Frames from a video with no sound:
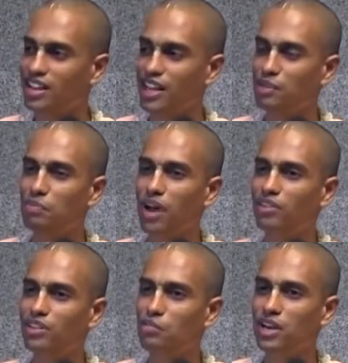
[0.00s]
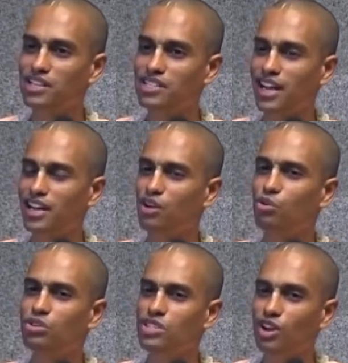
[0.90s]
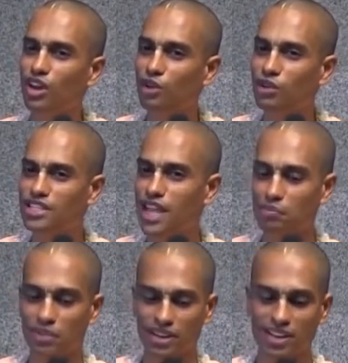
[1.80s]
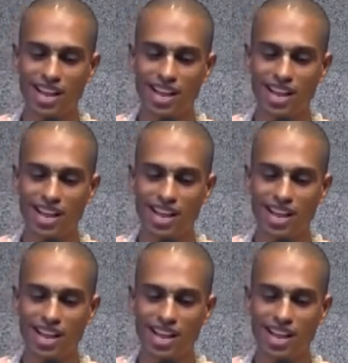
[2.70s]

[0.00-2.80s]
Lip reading: Then Parvata Muni said, who is your new disciple?